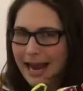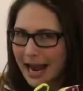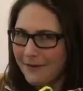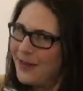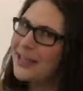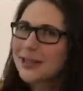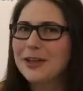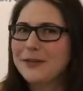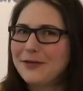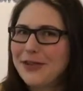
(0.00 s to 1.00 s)
And if that's
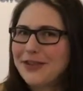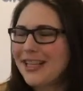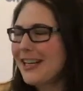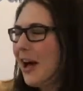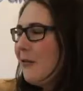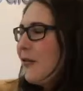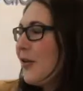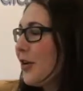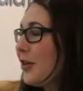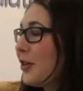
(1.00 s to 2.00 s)
not confusing enough,
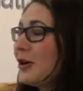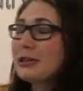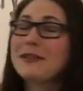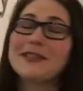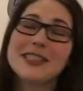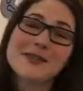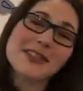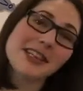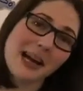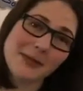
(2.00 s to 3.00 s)
there are lots of
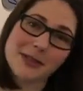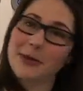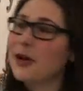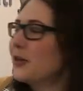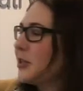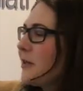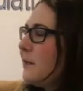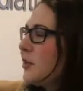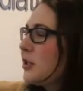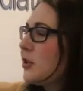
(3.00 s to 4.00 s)
different types of runners.
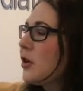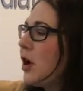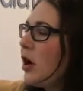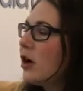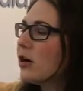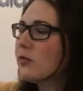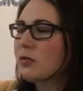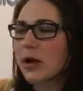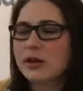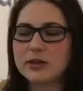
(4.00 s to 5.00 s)
So there are
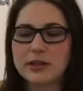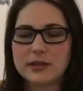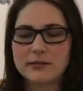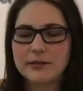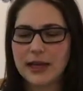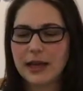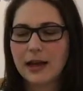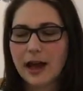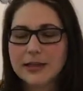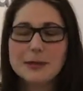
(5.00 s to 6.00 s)
runners that
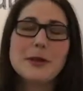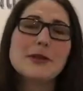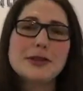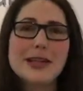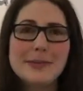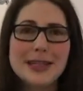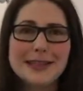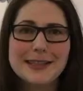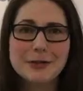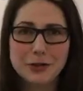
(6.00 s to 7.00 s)
I suppose can be
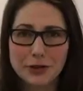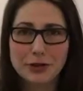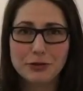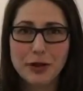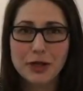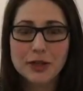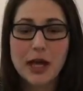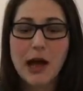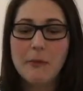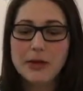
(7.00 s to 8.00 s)
considered traditional runners,
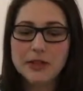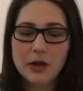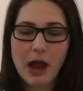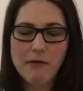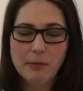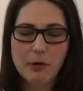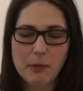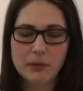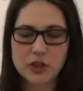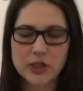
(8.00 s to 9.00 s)
but don't have a
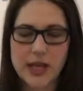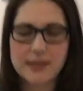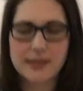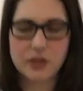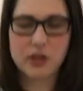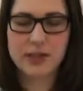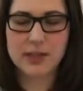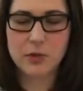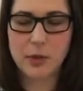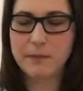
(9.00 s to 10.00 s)
proper shank such as
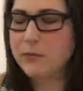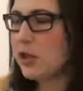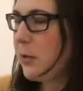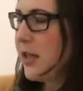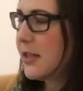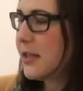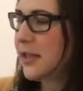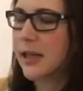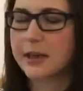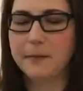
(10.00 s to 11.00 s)
this one. So we can
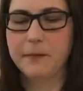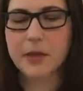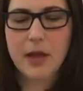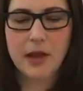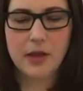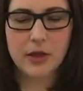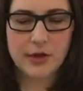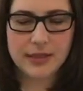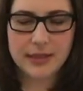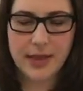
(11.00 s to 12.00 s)
see there
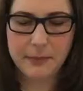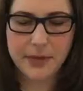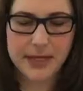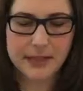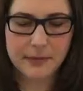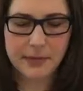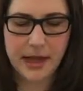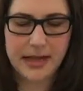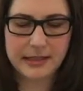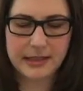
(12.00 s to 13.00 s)
isn't that piece of
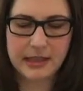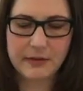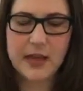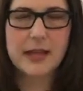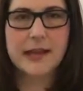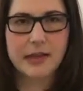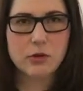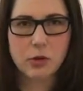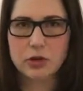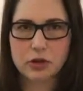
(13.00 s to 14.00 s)
plastic giving it that
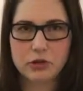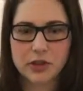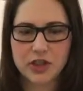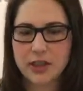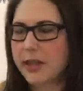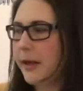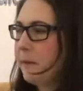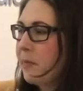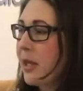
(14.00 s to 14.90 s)
torsional rigidity.